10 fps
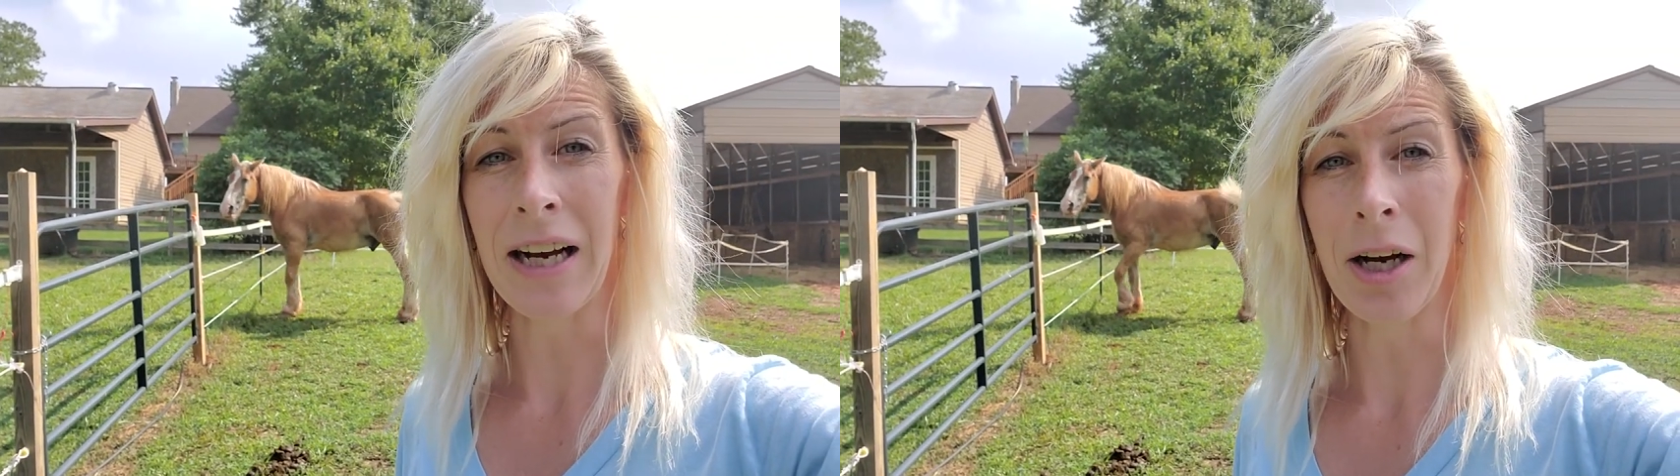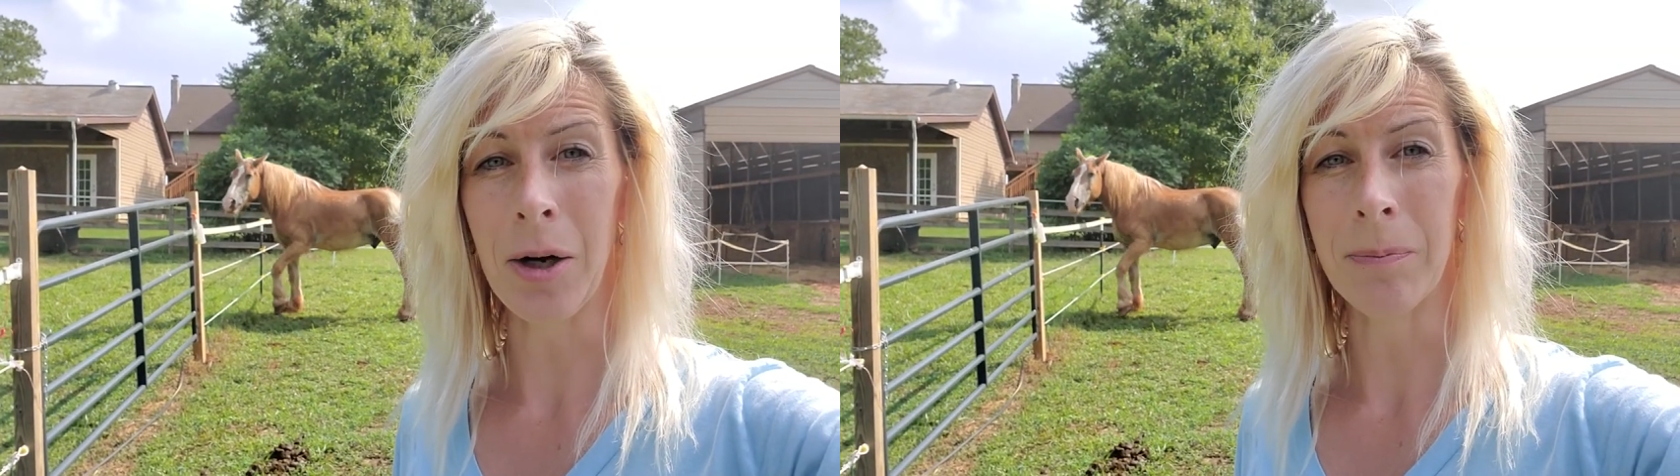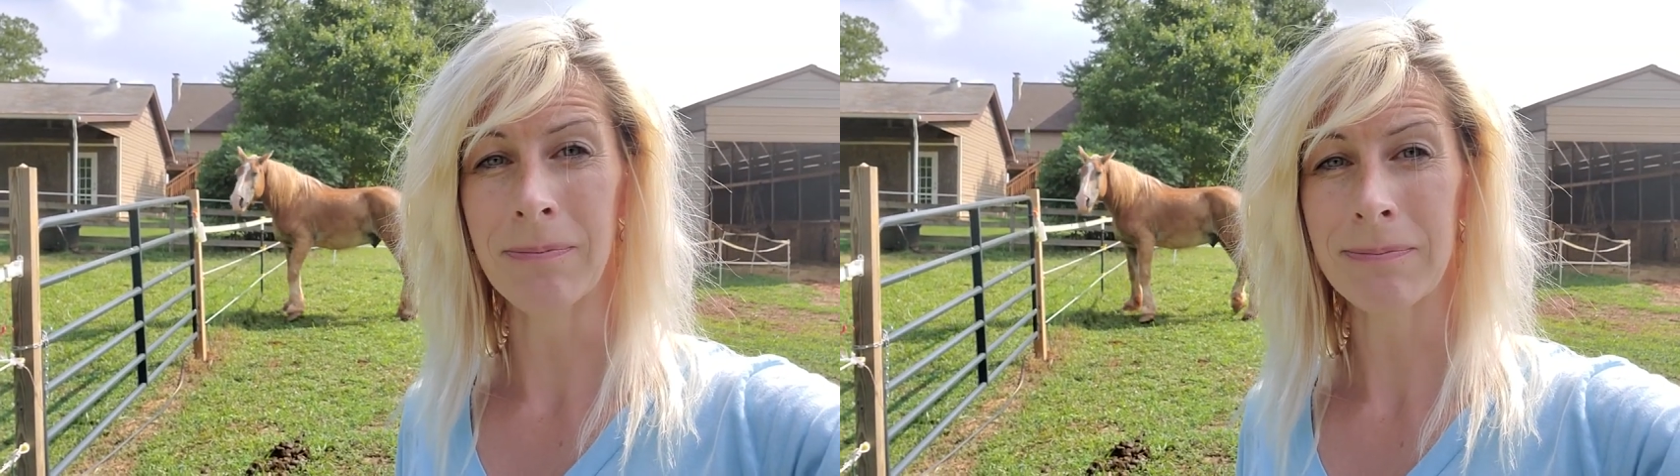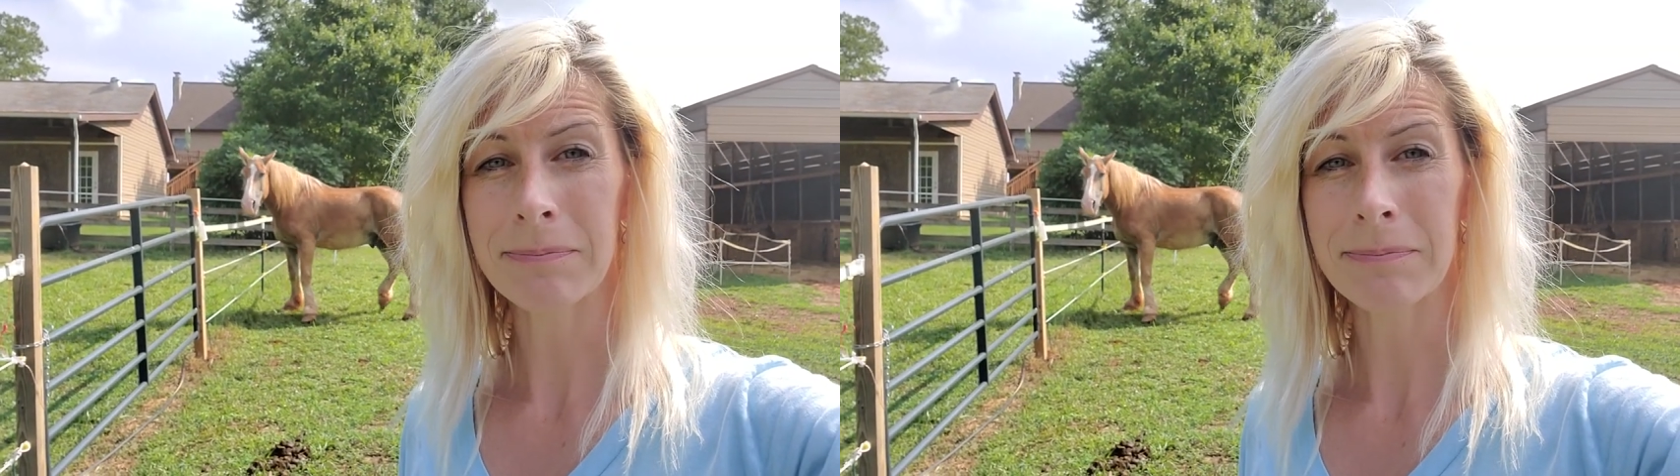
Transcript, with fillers: um,